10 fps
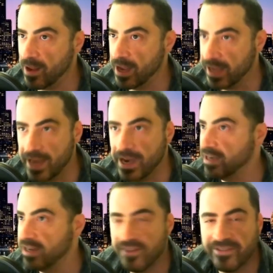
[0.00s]
Again, I
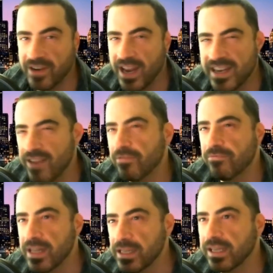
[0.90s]
never
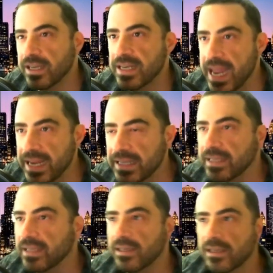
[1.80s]
really
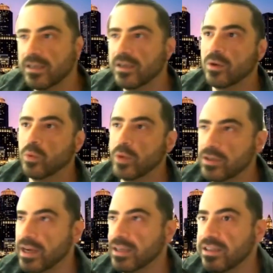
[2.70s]
connected
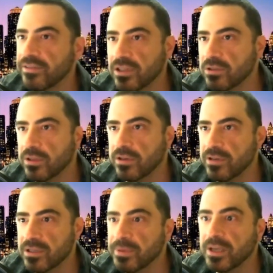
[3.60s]
winter activities with
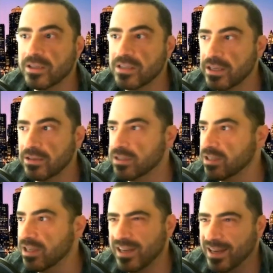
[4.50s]
Greece, because, like you
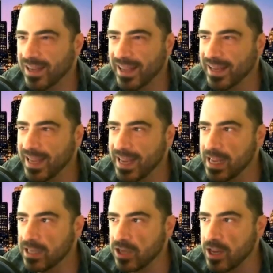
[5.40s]
said,
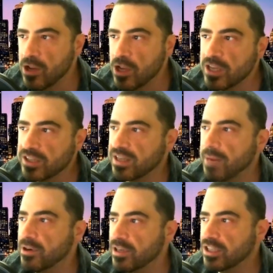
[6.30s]

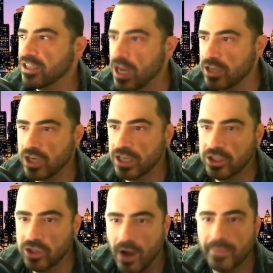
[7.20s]
summer is such a
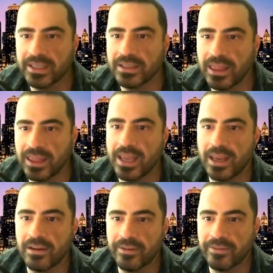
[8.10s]
dominant
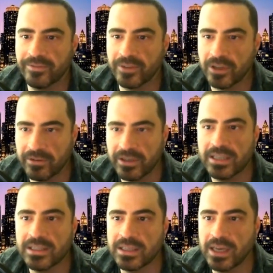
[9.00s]
thing for
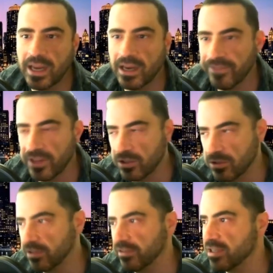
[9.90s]
Greece and for the
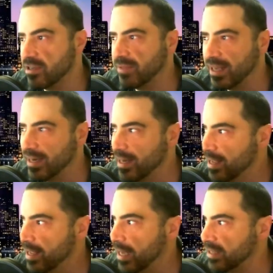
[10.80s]
tourism that
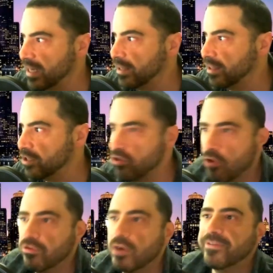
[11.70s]
it's like there's no
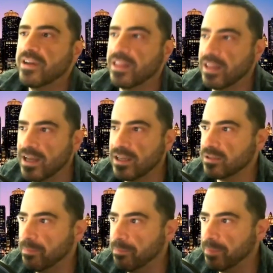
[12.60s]
room for anything
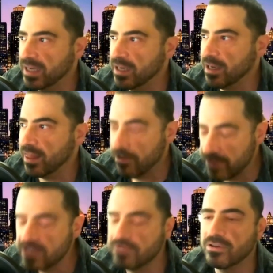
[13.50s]
else. But there
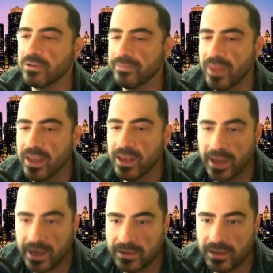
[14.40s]
is room,
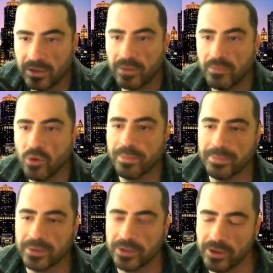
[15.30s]
and you know, the more
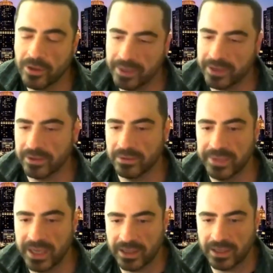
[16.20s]
people know, the better it'll
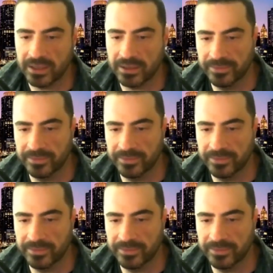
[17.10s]
be, I think.